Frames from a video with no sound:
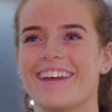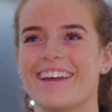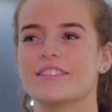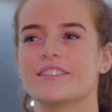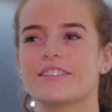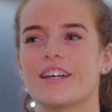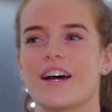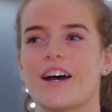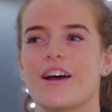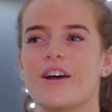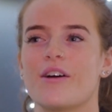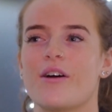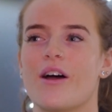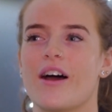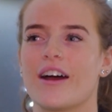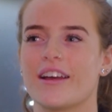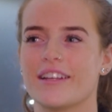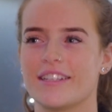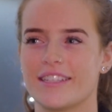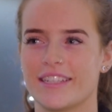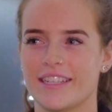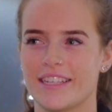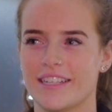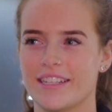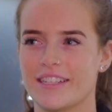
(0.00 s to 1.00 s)
So I
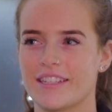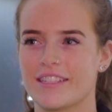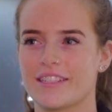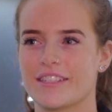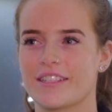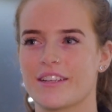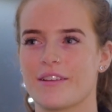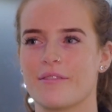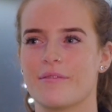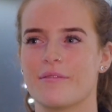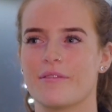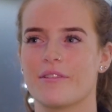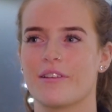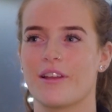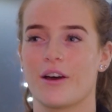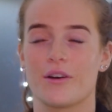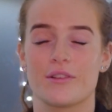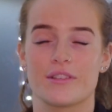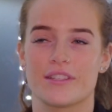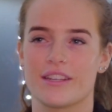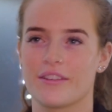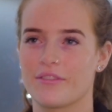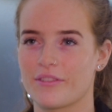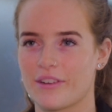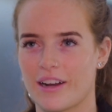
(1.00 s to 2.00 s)
teach
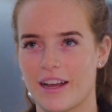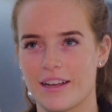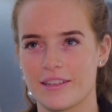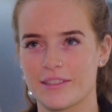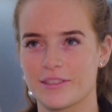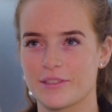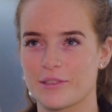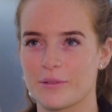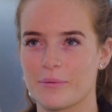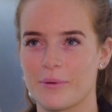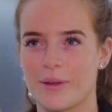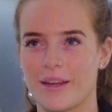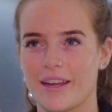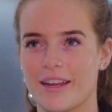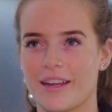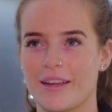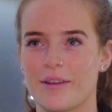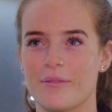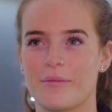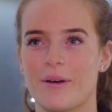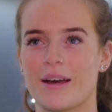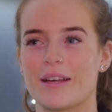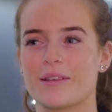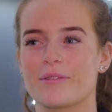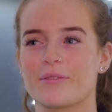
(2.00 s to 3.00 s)
loads of different classes up here
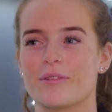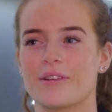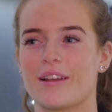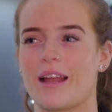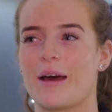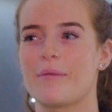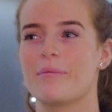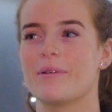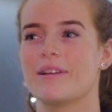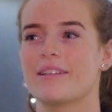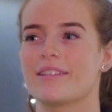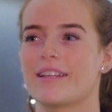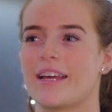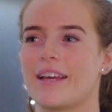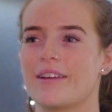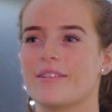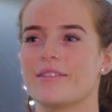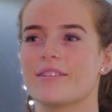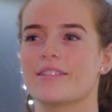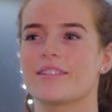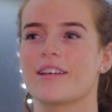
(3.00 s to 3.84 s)
in Westwood Leopardstown.